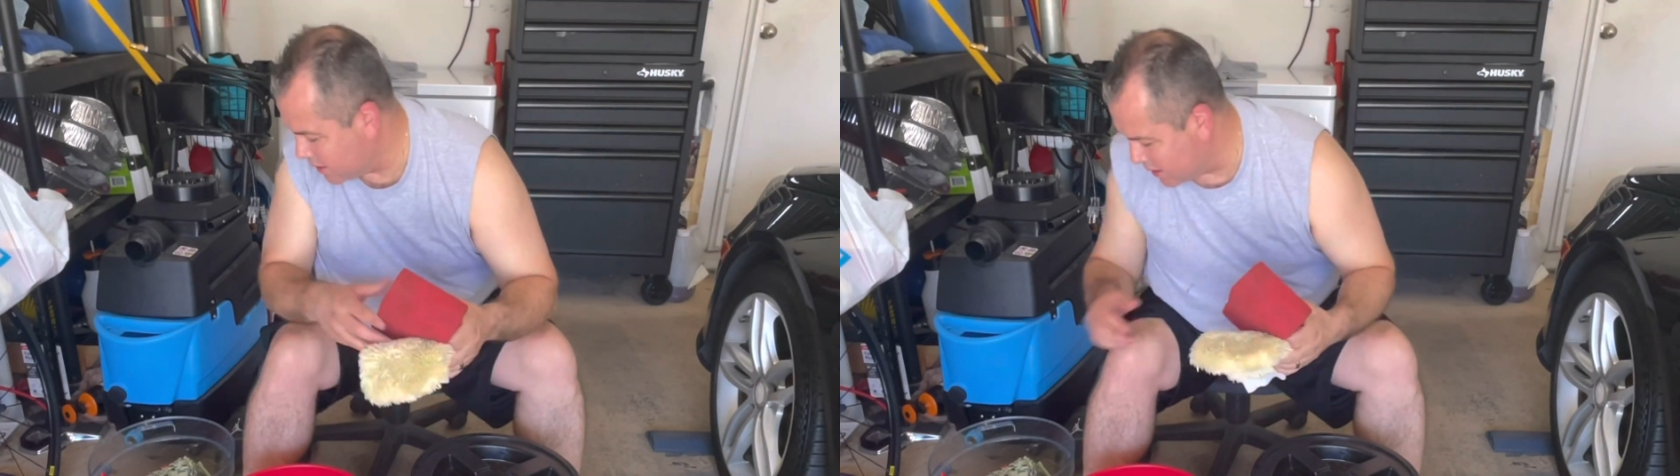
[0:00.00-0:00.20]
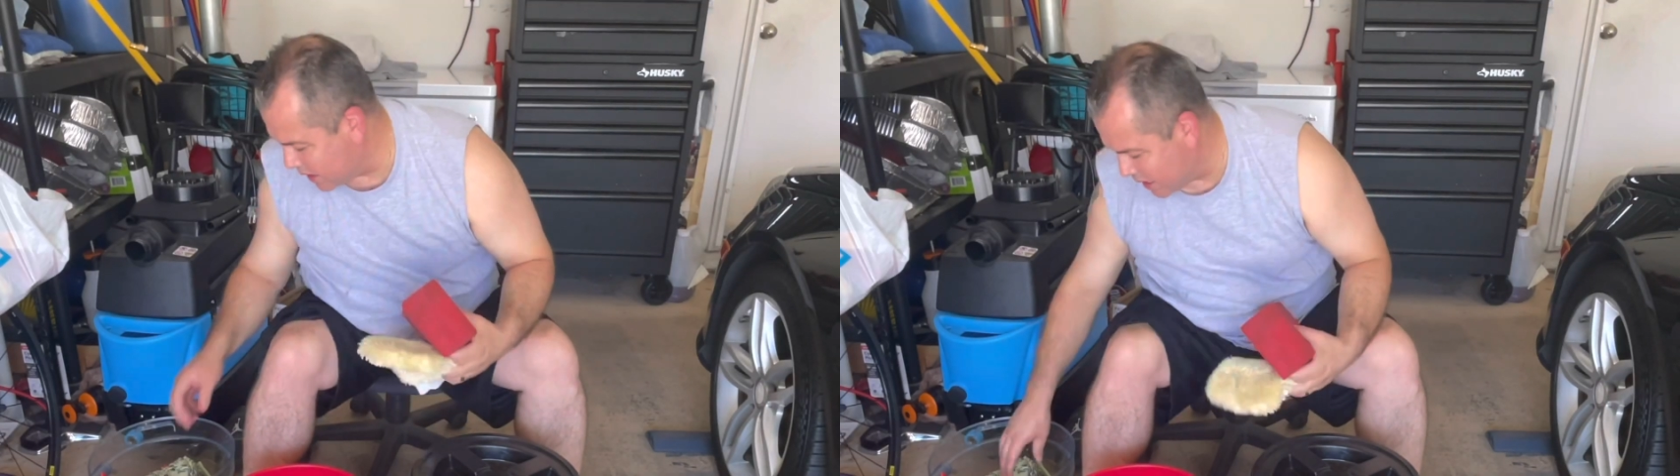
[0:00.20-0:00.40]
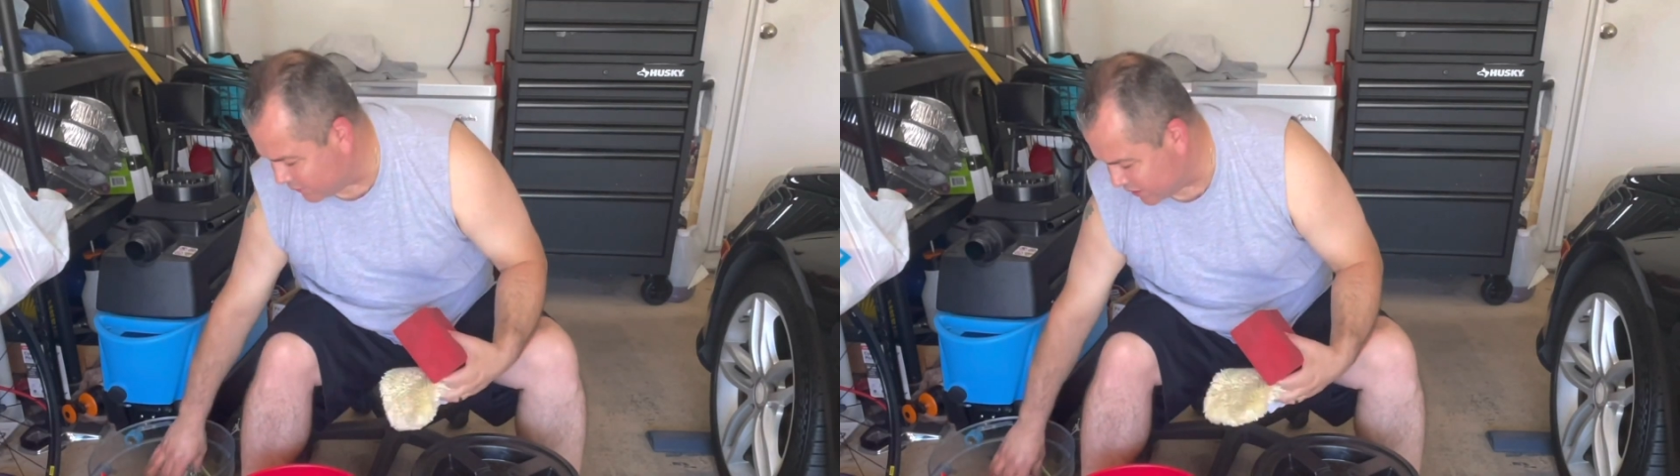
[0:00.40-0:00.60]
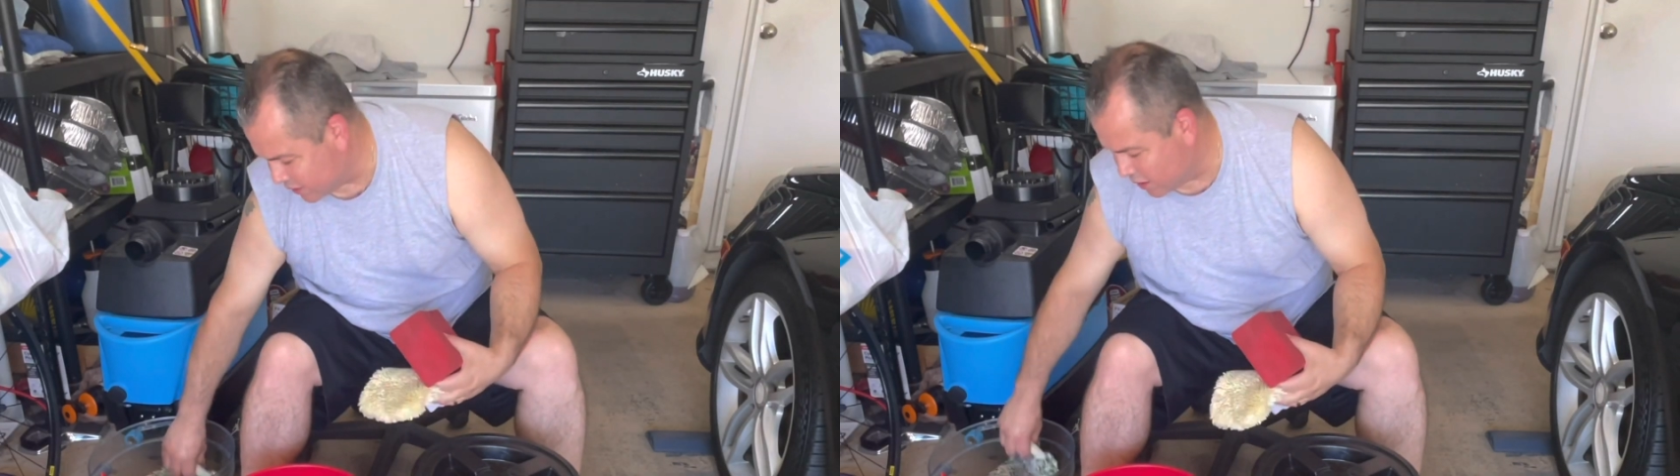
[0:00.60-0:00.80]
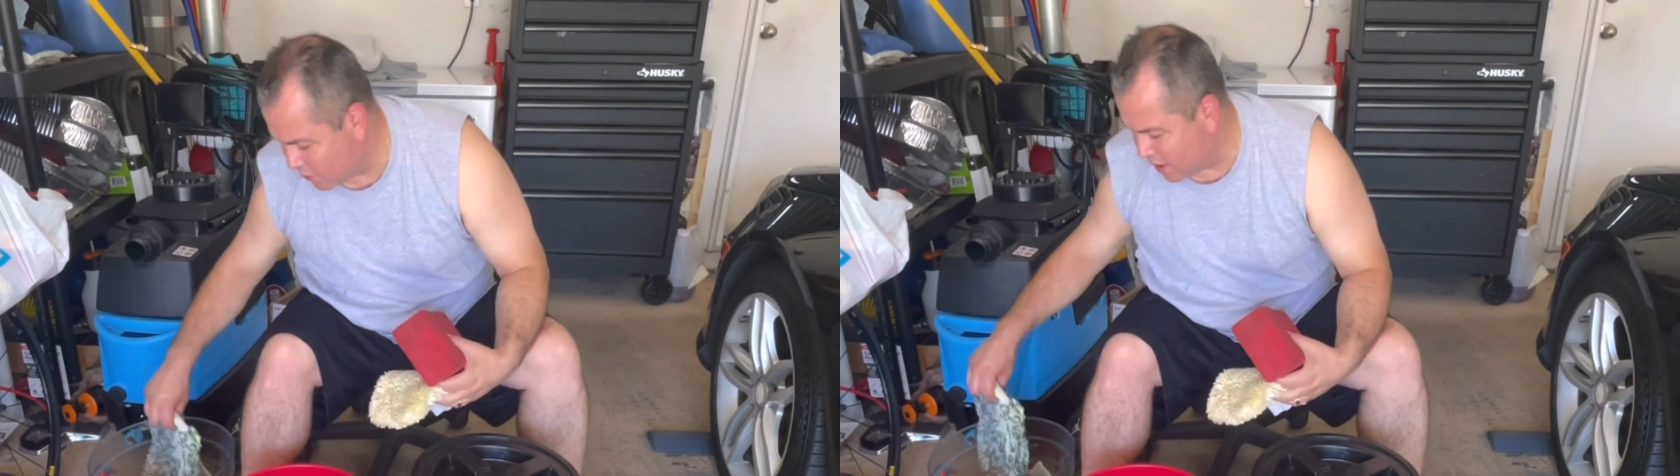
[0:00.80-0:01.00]
I have these
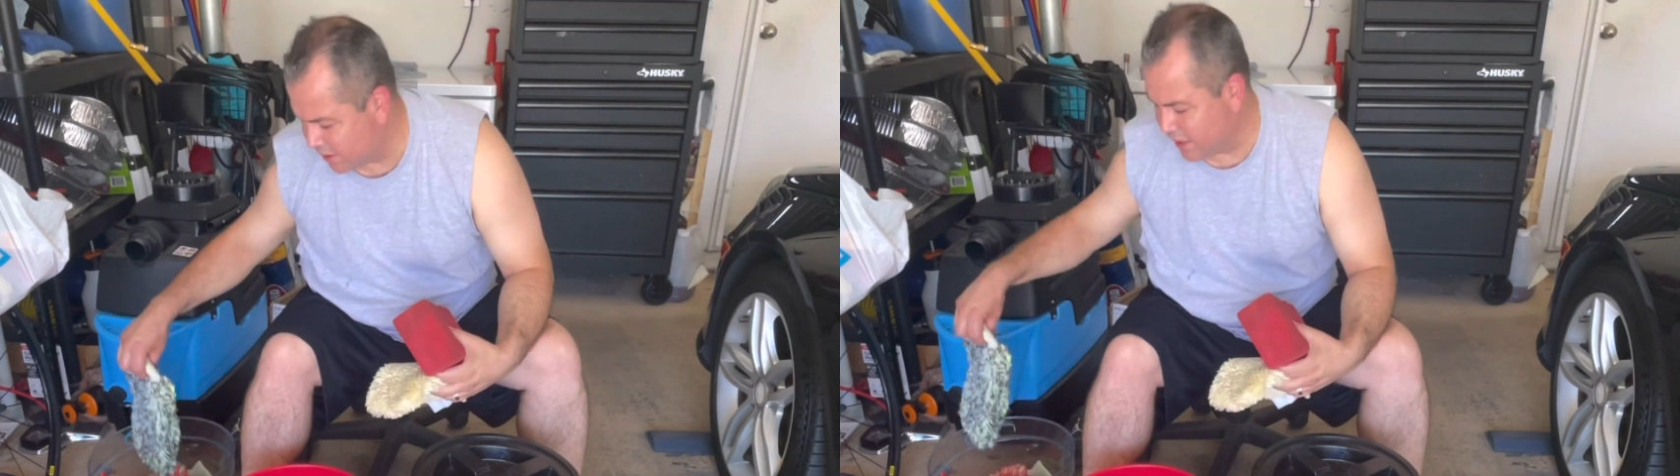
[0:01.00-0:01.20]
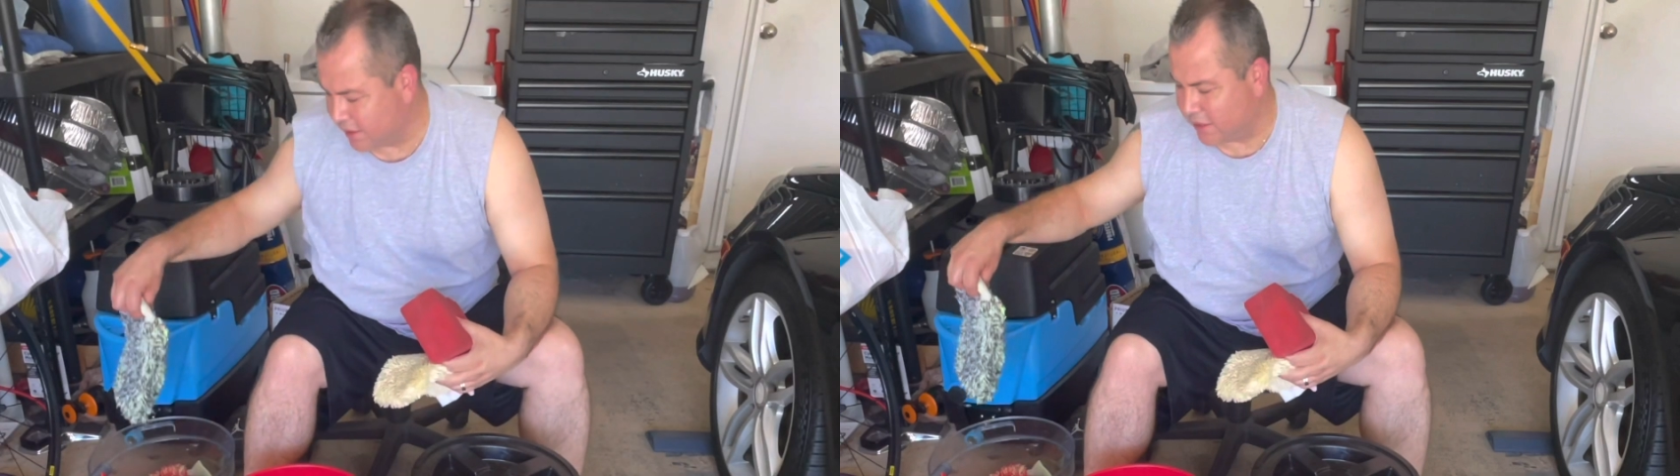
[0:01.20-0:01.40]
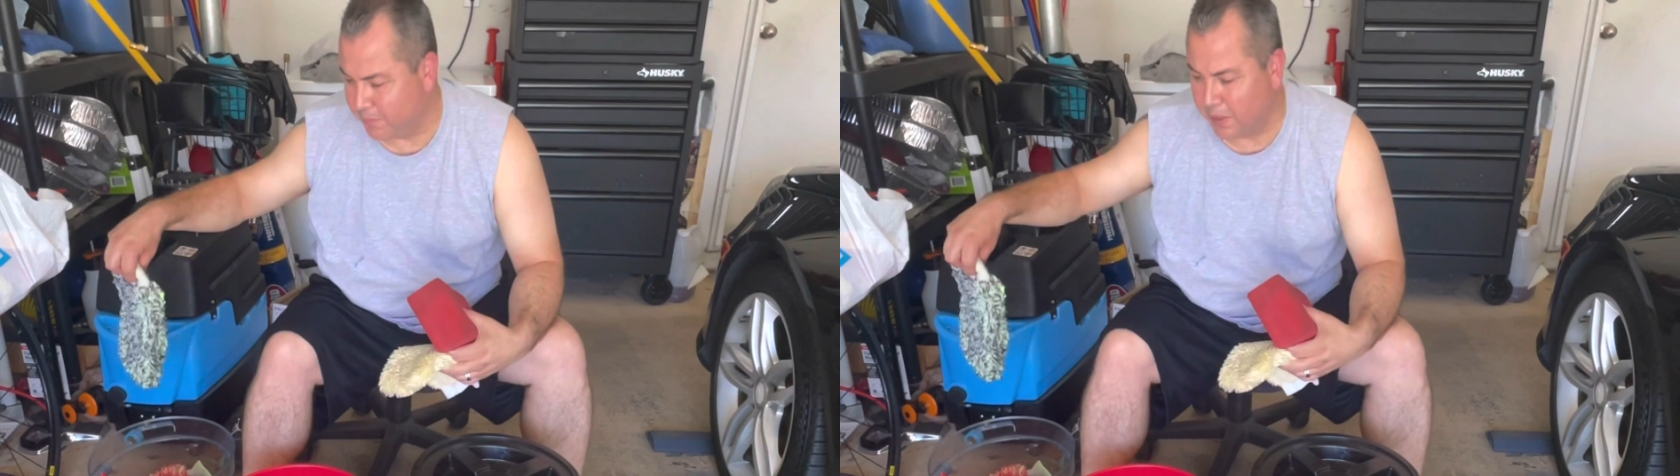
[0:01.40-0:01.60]
other ones that some